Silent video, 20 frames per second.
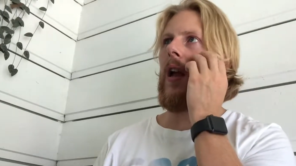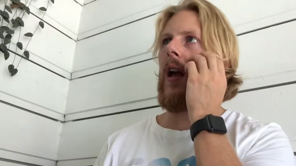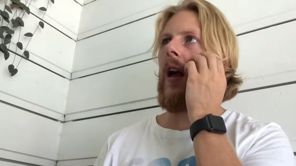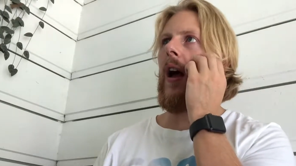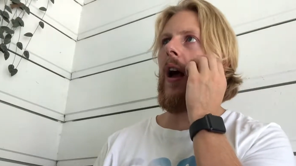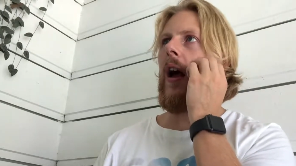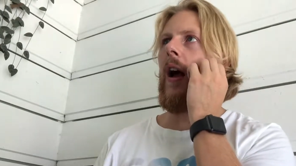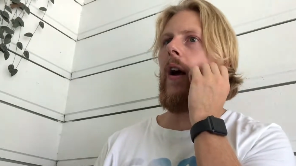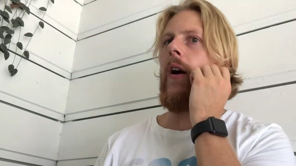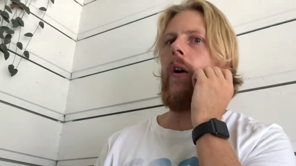
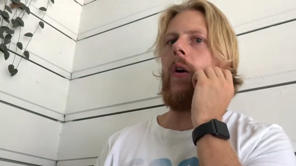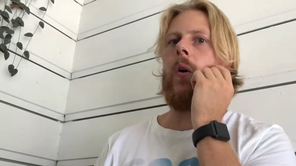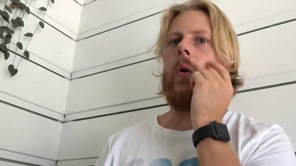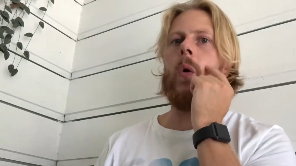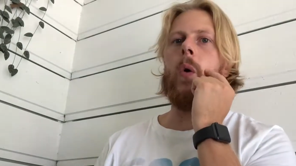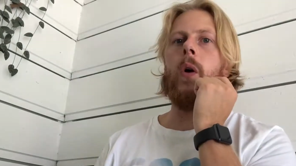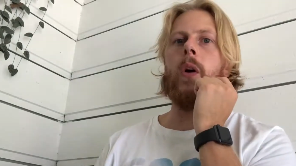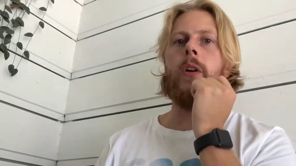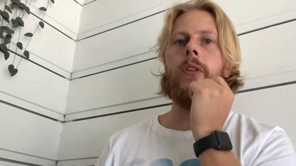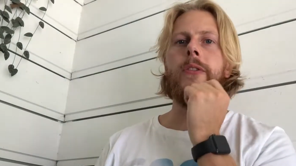
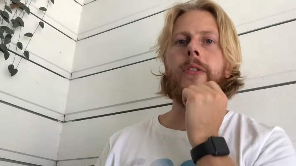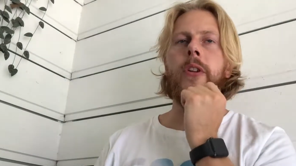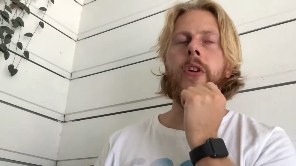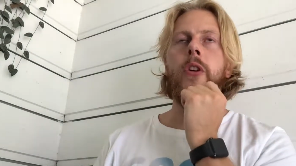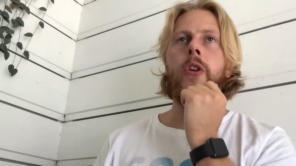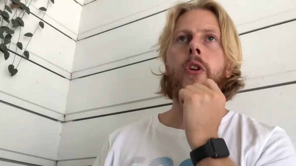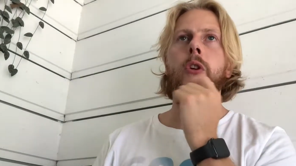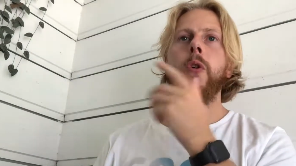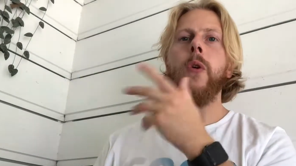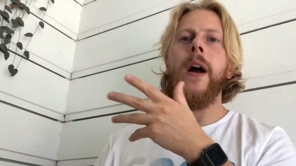or
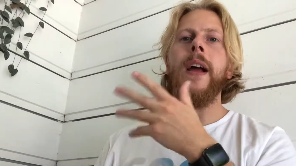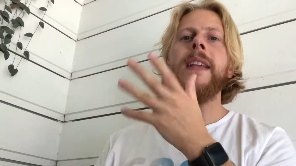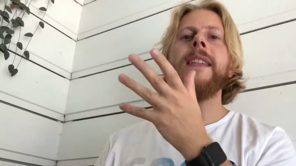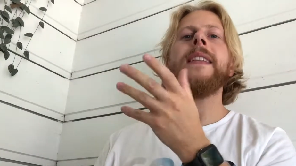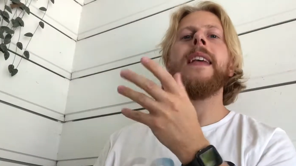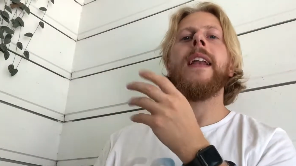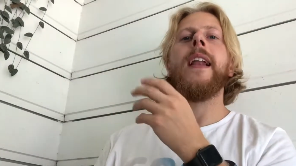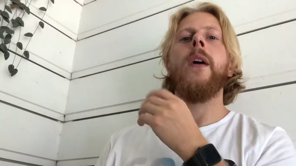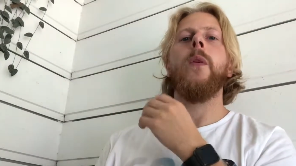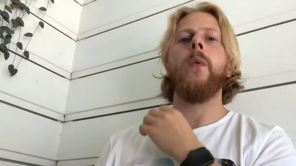who I
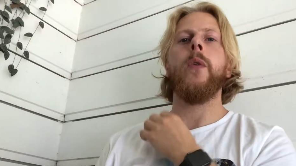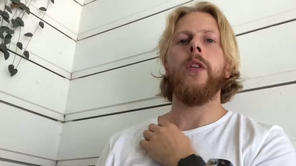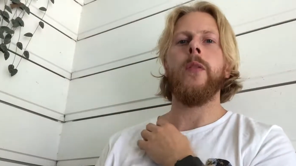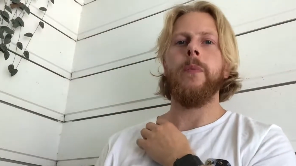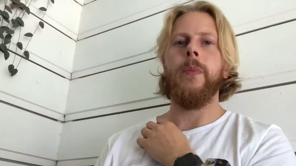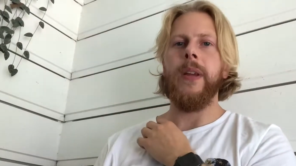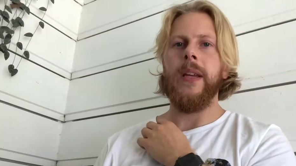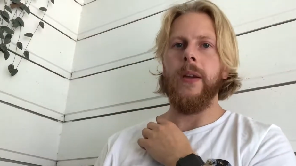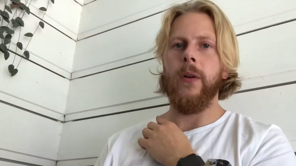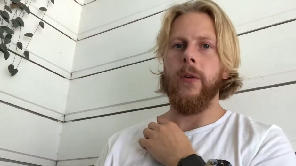said I
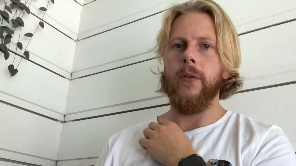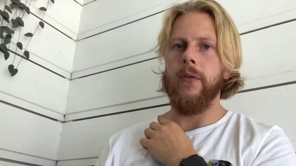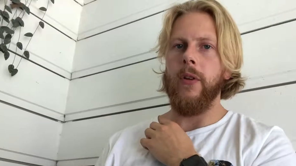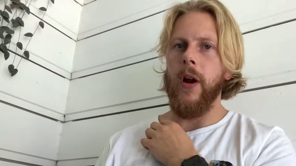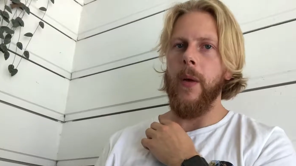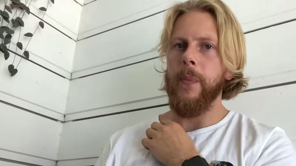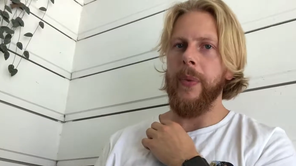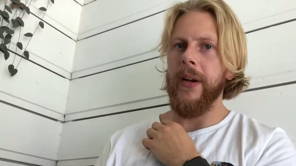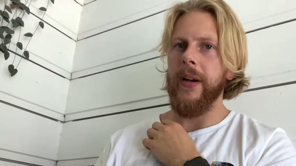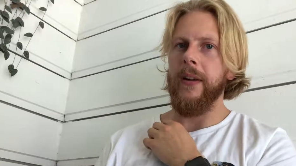would be over
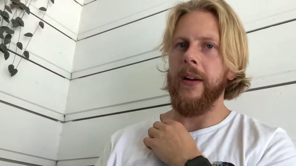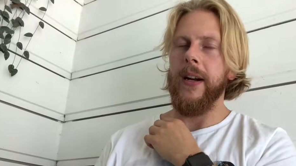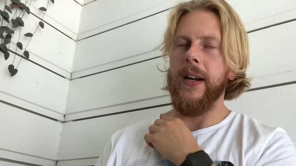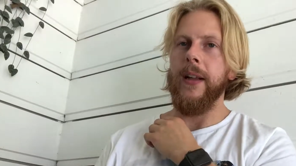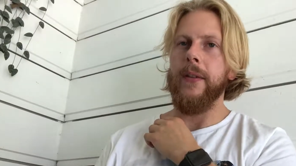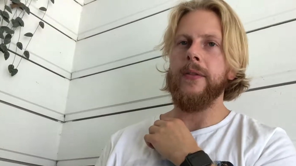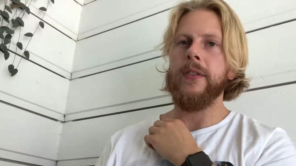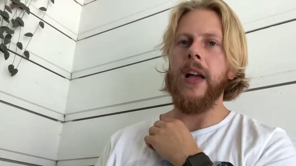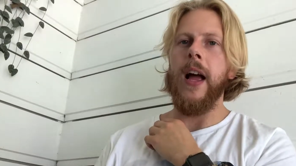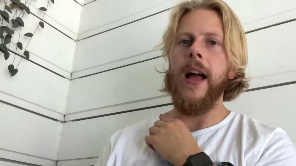a period
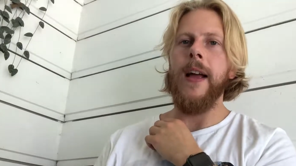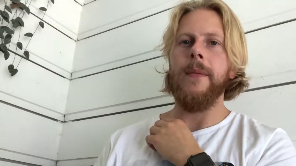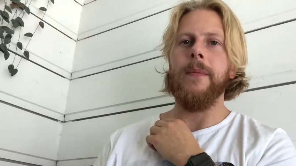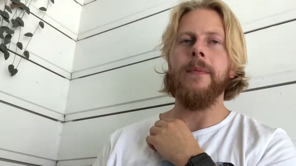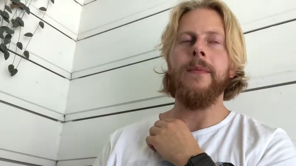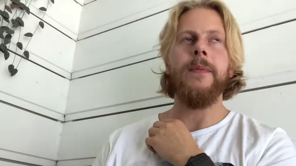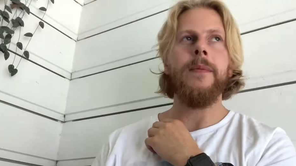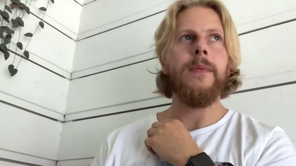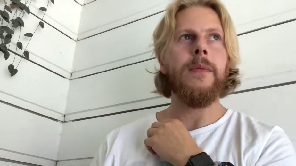of time.